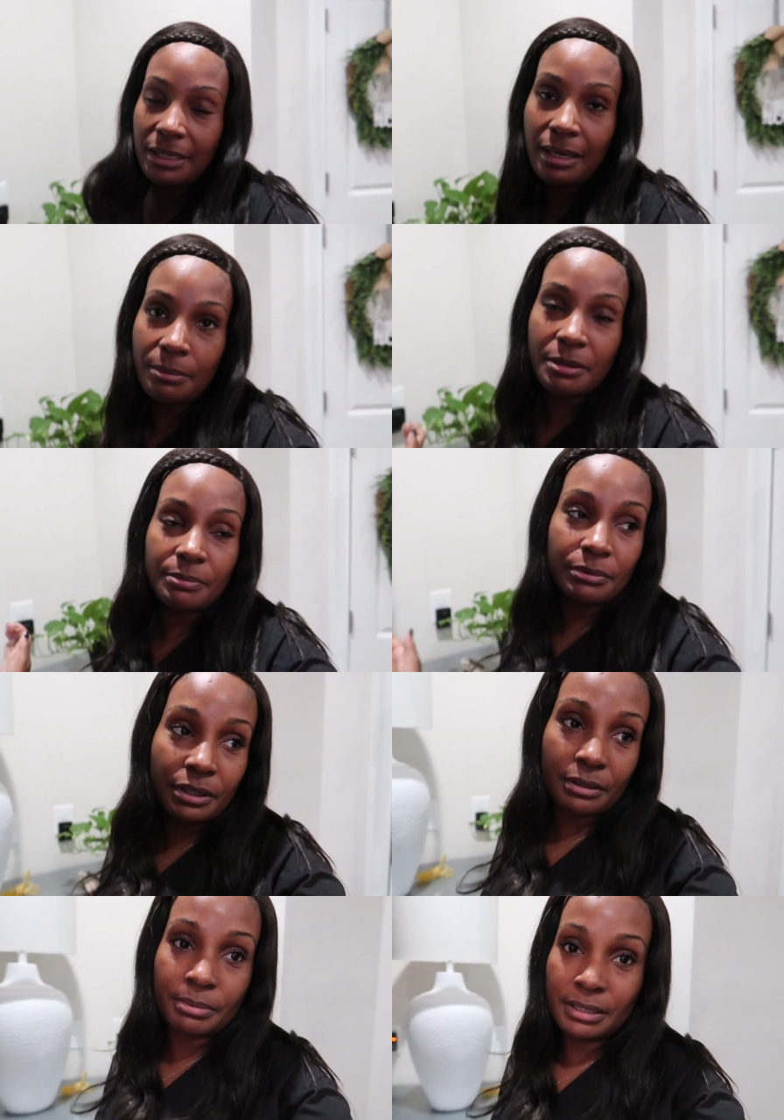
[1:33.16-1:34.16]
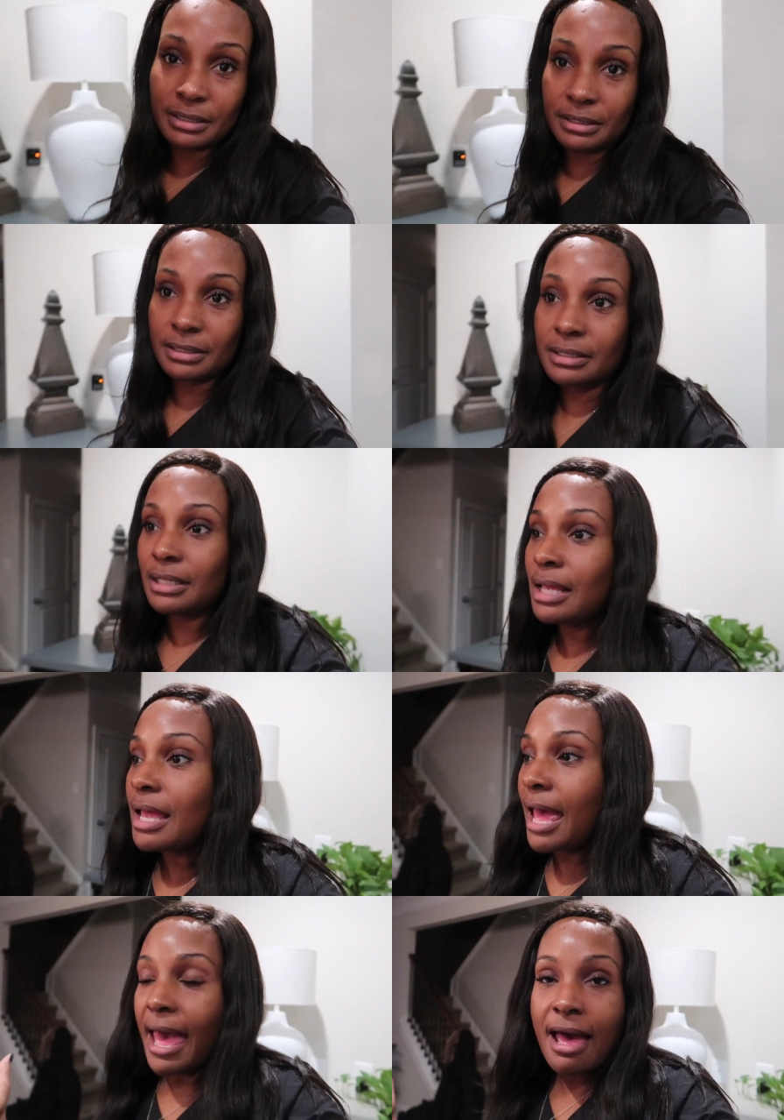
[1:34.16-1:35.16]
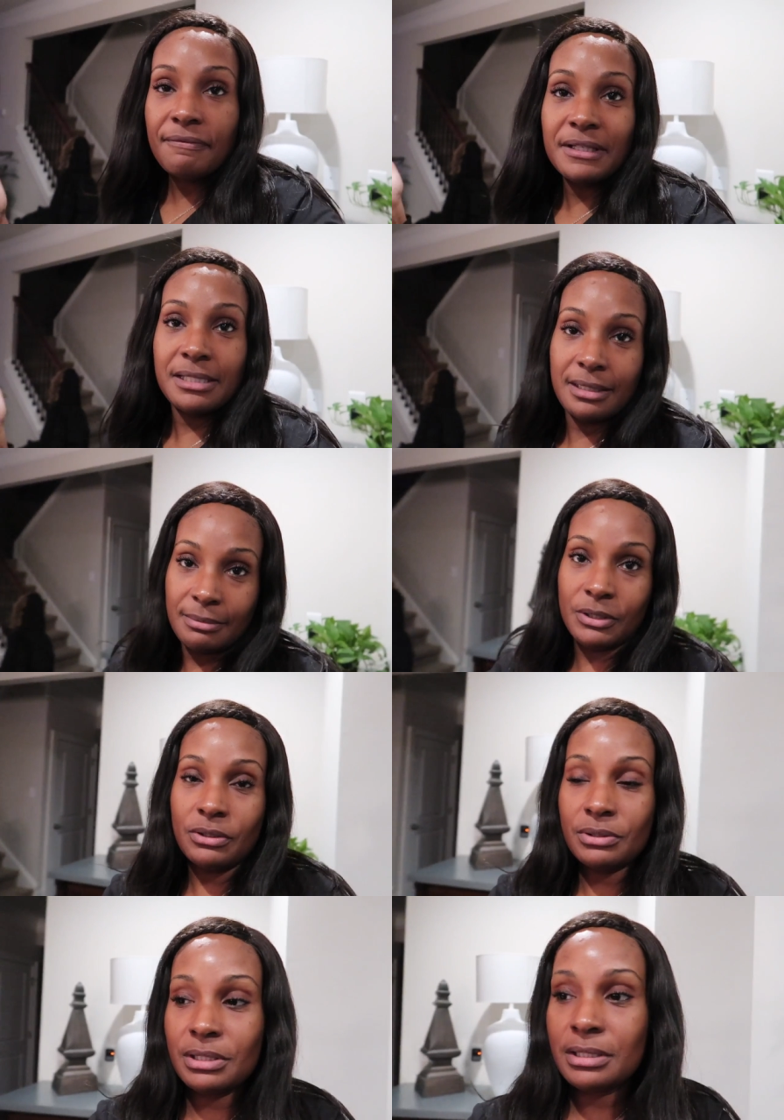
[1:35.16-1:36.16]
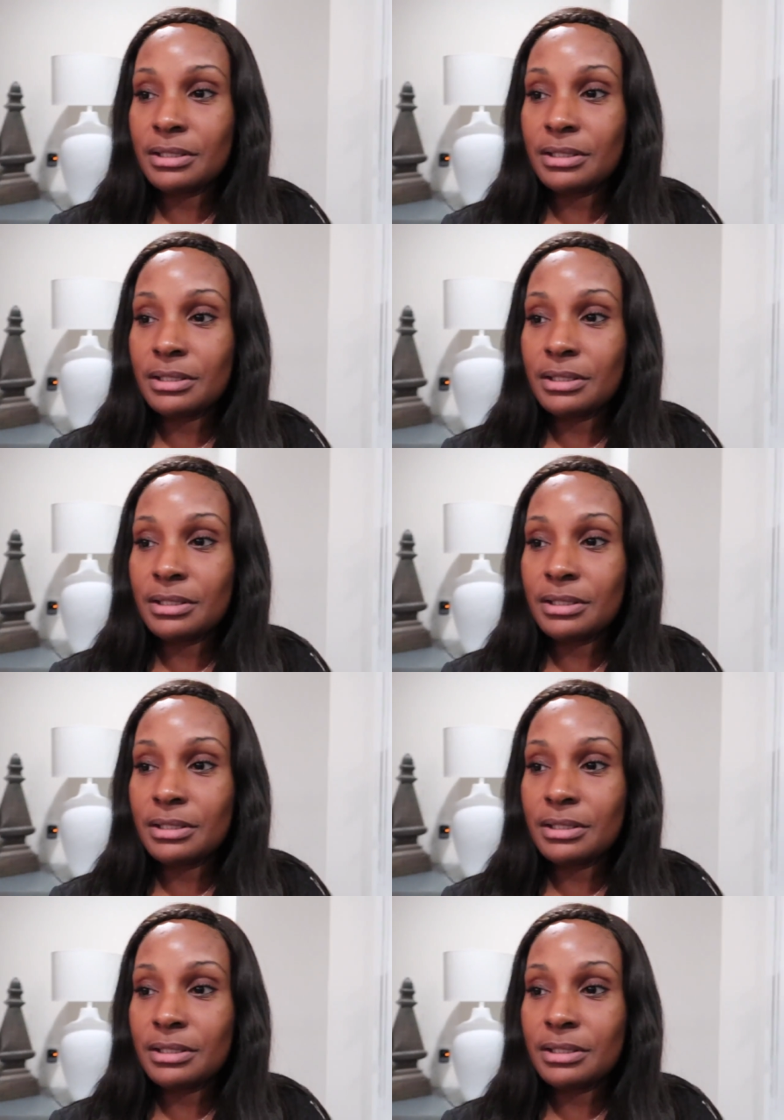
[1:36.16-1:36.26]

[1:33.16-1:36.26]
a lot of people there because half the team goes to